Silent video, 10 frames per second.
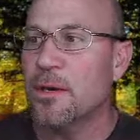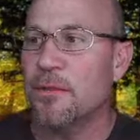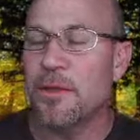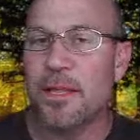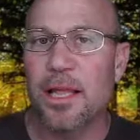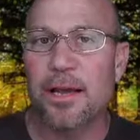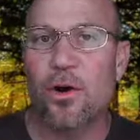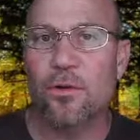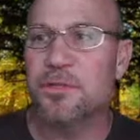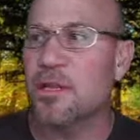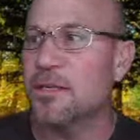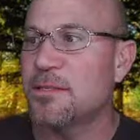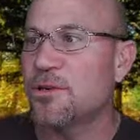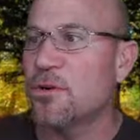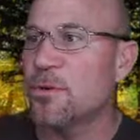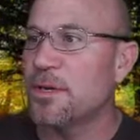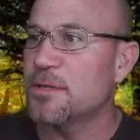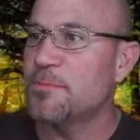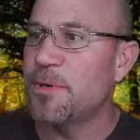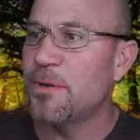the line card slot zero
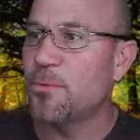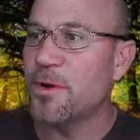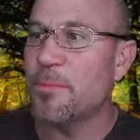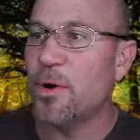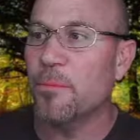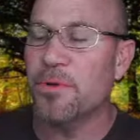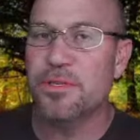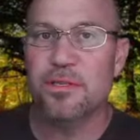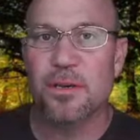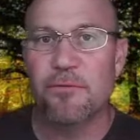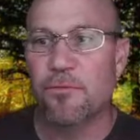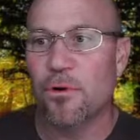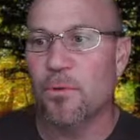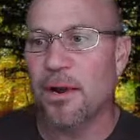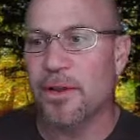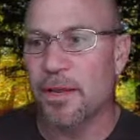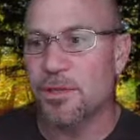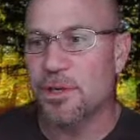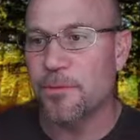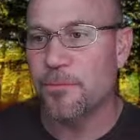has been repurposed for a routing engine.